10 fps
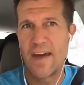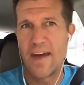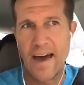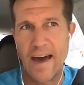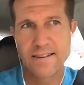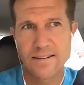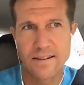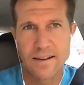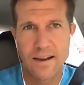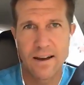that
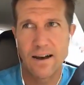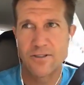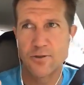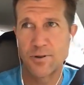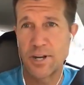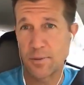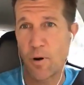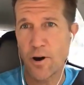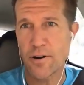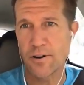uh, strategic
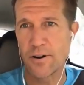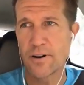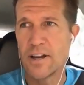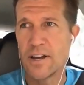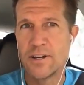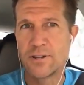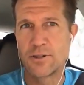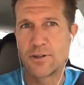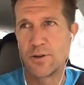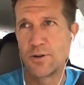partner
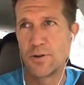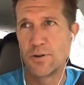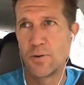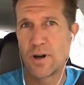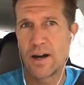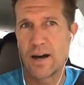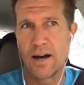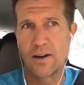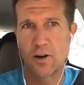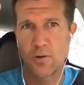to
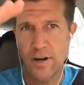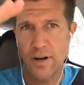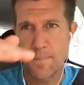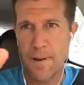uh, create a